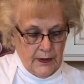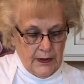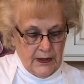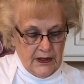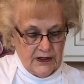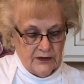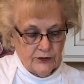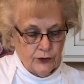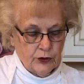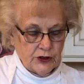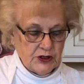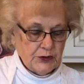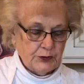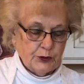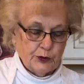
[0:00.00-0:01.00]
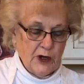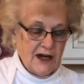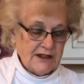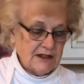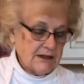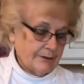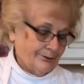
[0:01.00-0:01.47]
And of course,
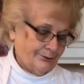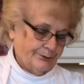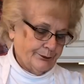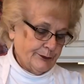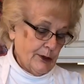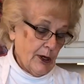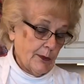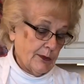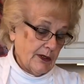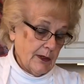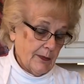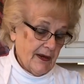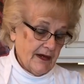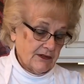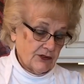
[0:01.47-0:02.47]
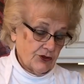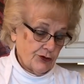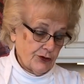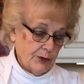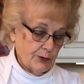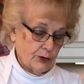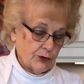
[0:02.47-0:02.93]
rice probably about
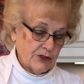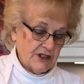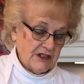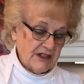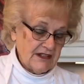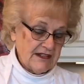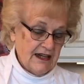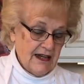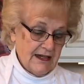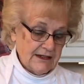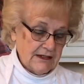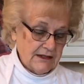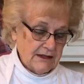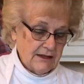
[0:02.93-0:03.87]
triples in size.